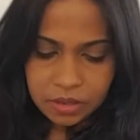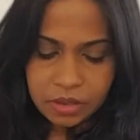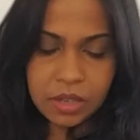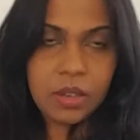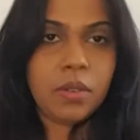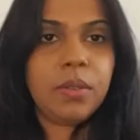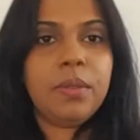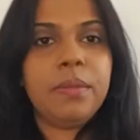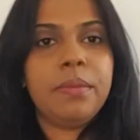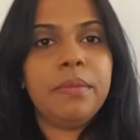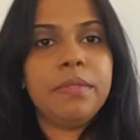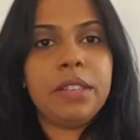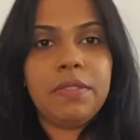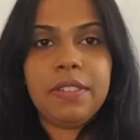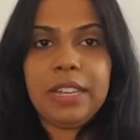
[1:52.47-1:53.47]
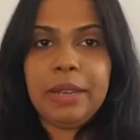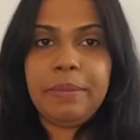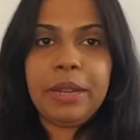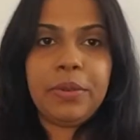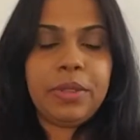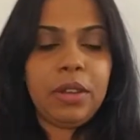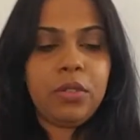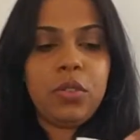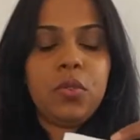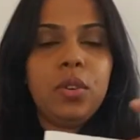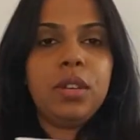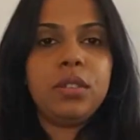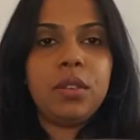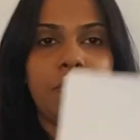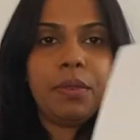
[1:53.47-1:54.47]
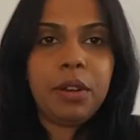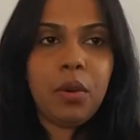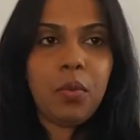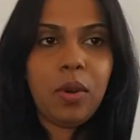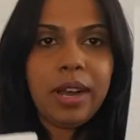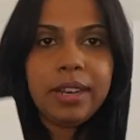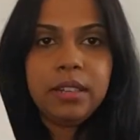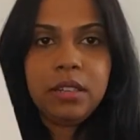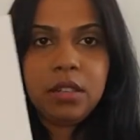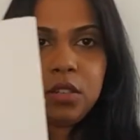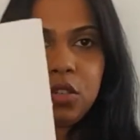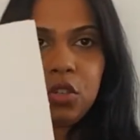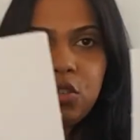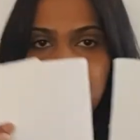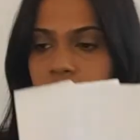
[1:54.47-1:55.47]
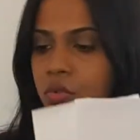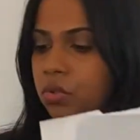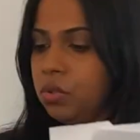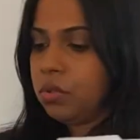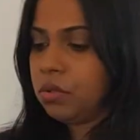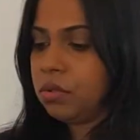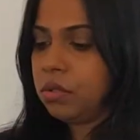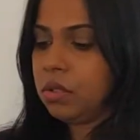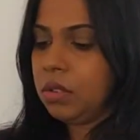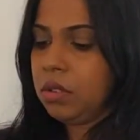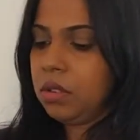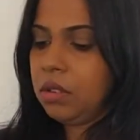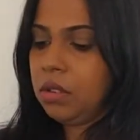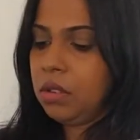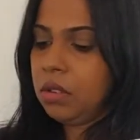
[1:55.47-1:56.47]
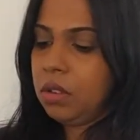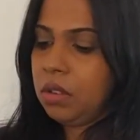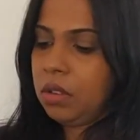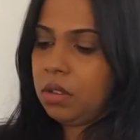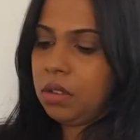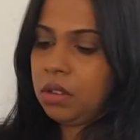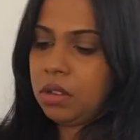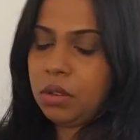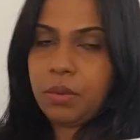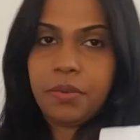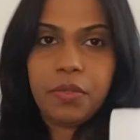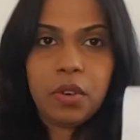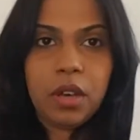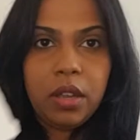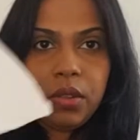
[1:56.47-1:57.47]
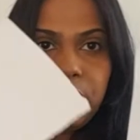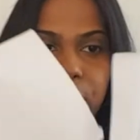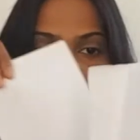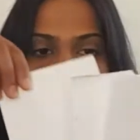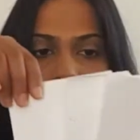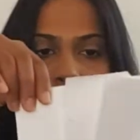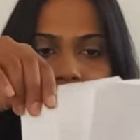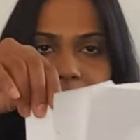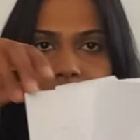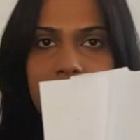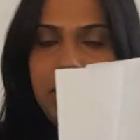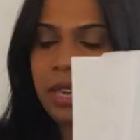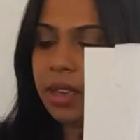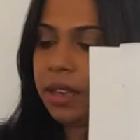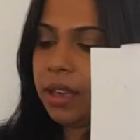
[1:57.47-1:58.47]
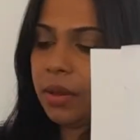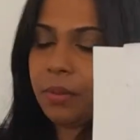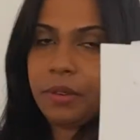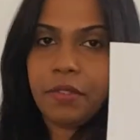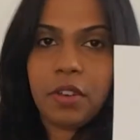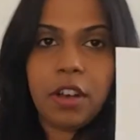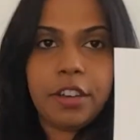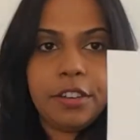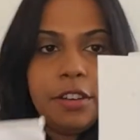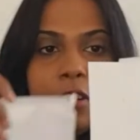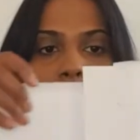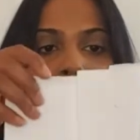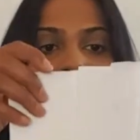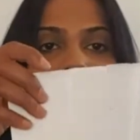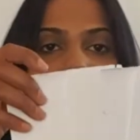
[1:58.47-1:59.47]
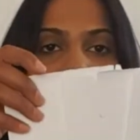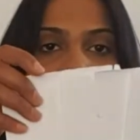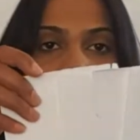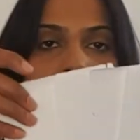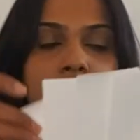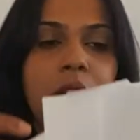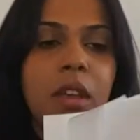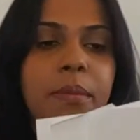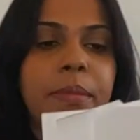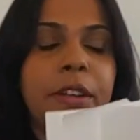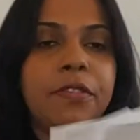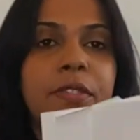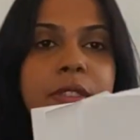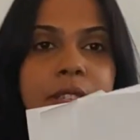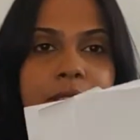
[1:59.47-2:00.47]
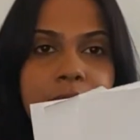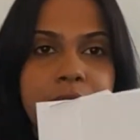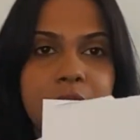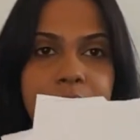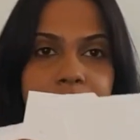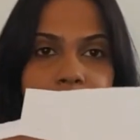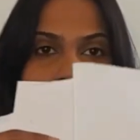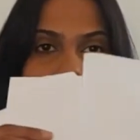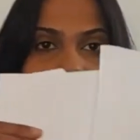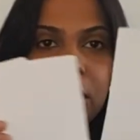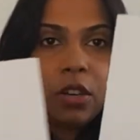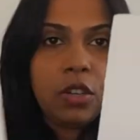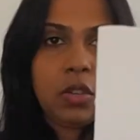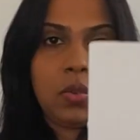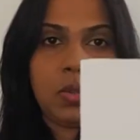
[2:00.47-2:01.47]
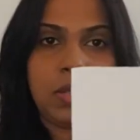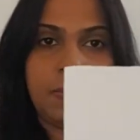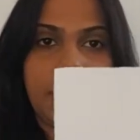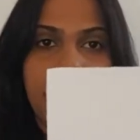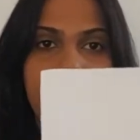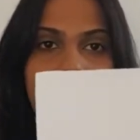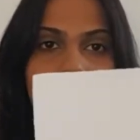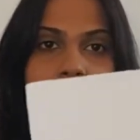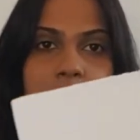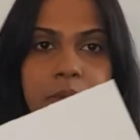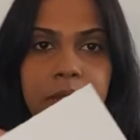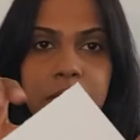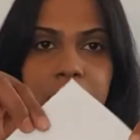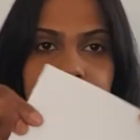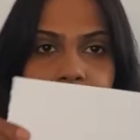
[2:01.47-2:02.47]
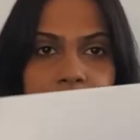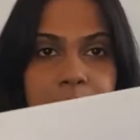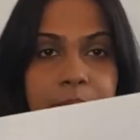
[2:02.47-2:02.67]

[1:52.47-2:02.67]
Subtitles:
Oh, definitely better without the ruler. So we've got 1, 2, we've got 3, we've got 4. But for this activity, we're not going to use the paper longwards. I